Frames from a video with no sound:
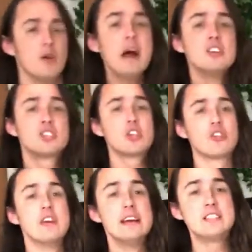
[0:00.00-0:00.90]

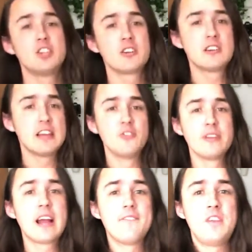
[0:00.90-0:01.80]
Sure, it only
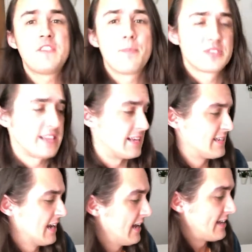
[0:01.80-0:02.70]
got 50%
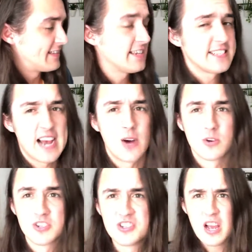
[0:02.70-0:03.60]
in 6
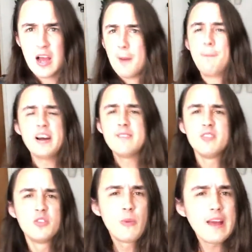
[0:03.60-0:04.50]
hours, but
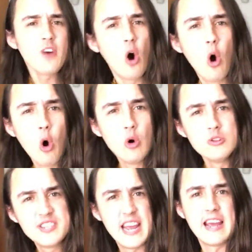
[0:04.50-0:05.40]
we have a whole
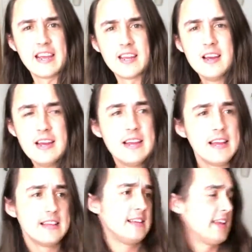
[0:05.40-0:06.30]
day.
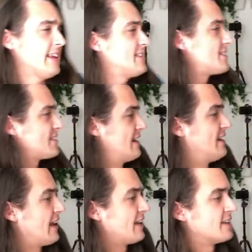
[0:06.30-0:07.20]
It's
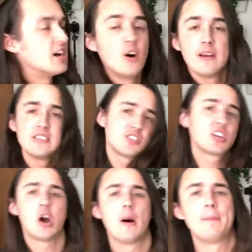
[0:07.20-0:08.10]
Sunday, it should
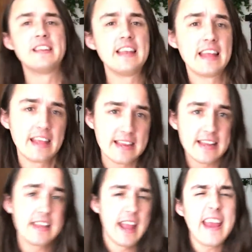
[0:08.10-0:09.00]
go up at
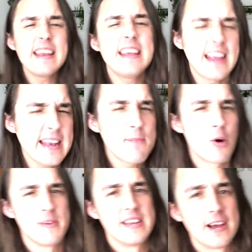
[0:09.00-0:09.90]
any
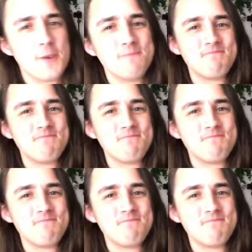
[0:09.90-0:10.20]
moment now.